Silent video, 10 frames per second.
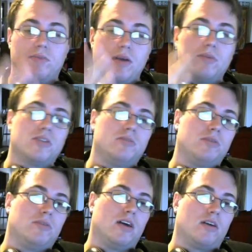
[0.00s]
people should
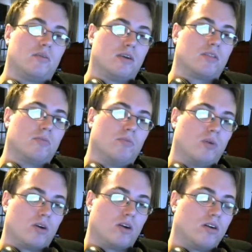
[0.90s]
be playing with
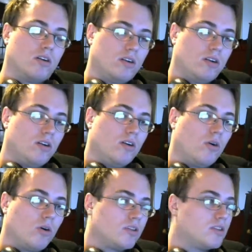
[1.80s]
more
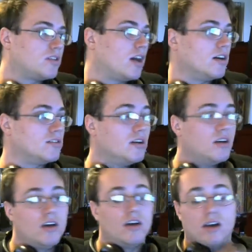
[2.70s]
older styles.
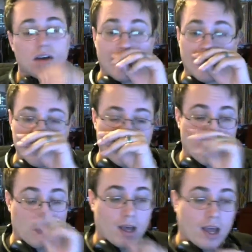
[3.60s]
And
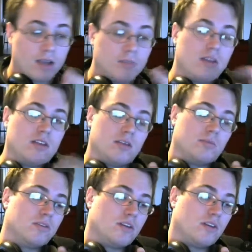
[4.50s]
I completely
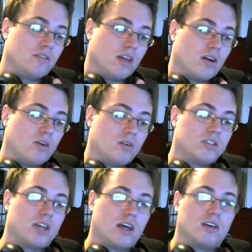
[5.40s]
believe that
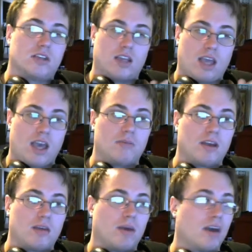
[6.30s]
older styles can
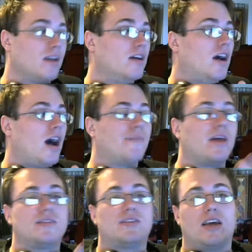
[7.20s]
make it back. I'm
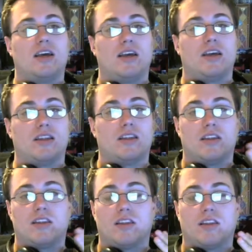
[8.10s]
not saying
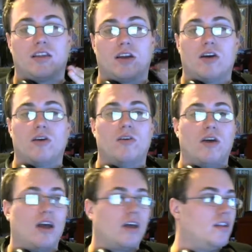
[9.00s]

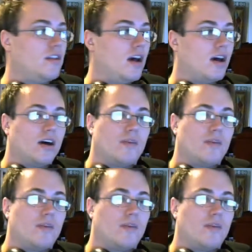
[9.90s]
go and